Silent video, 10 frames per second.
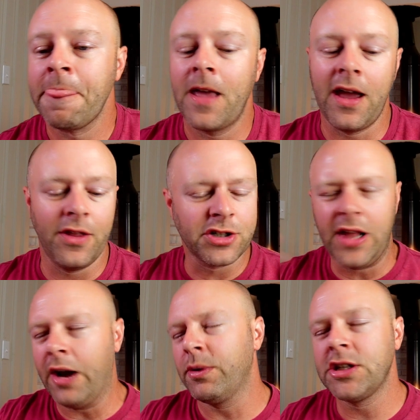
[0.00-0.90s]
And there's a
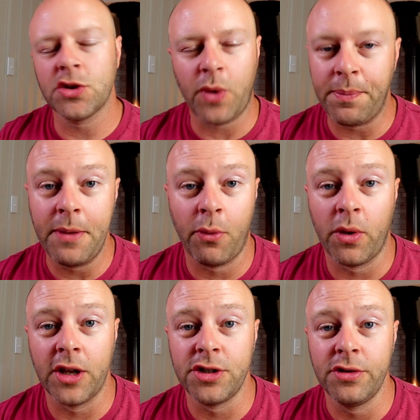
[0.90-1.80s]
lot of reasons why people
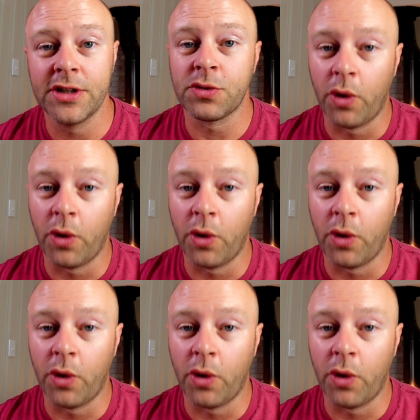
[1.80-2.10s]
want to do this.